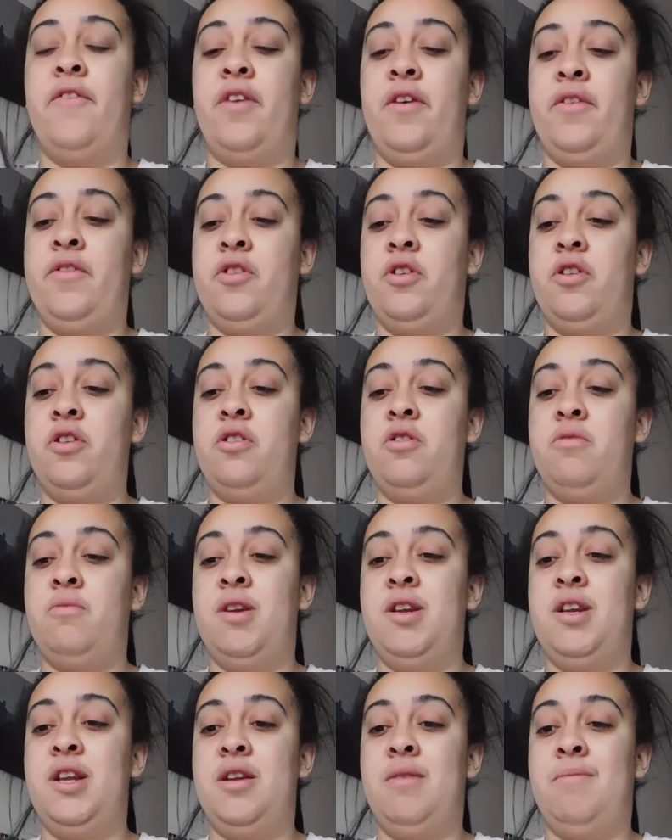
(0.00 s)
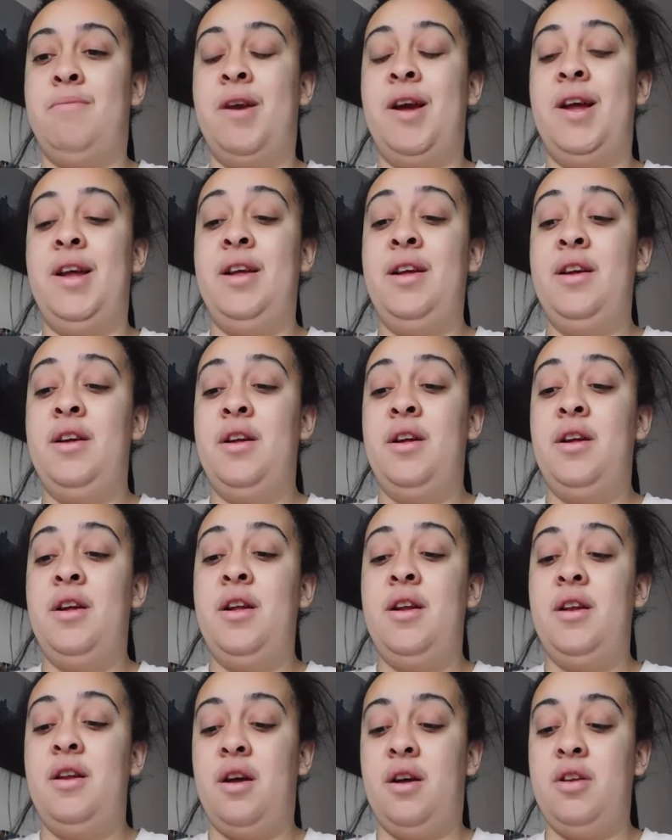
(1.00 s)
I've got to sort my dinner, my
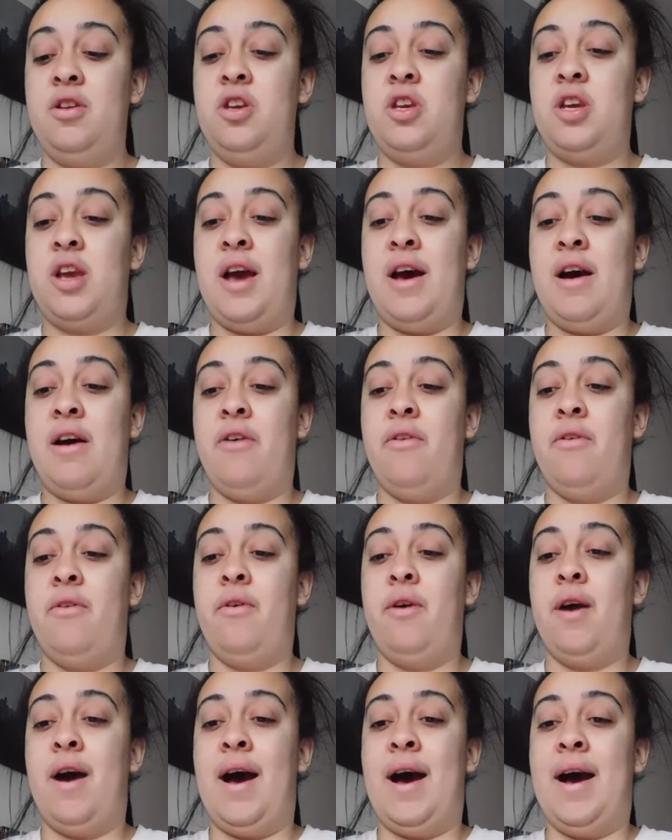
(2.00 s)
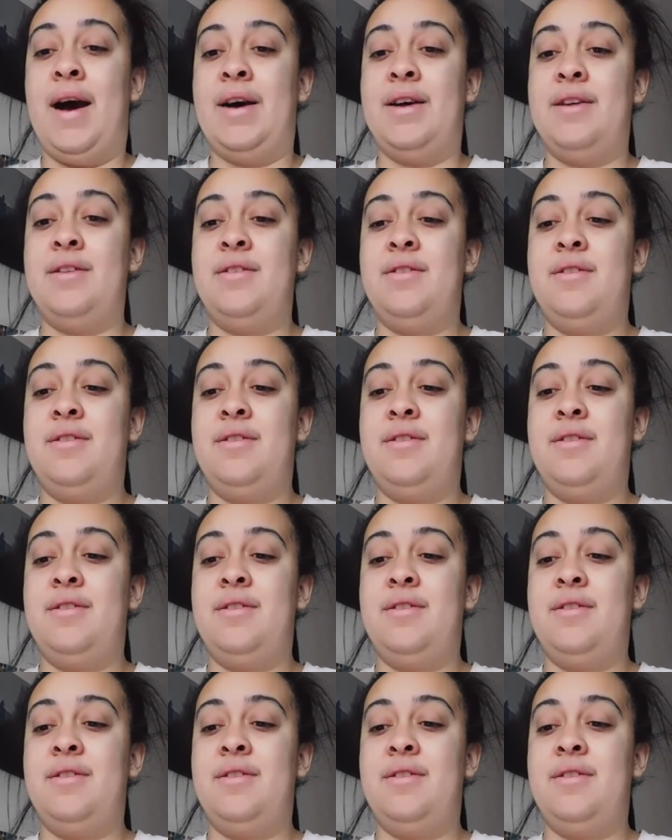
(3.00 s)
lunch out at